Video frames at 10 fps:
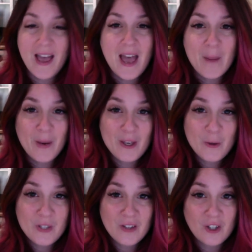And by
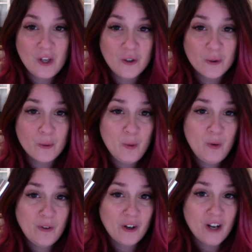using the cuticle
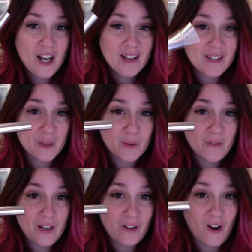remover, it's going to
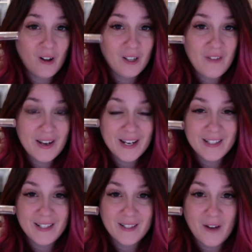reveal all of that nasty
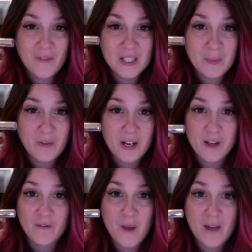stuff that's preventing you
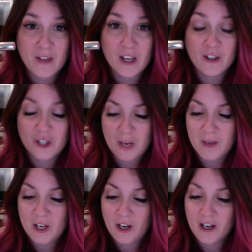from having a good jam
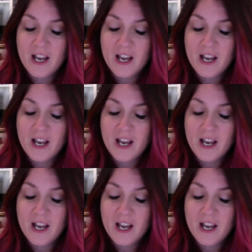manicure.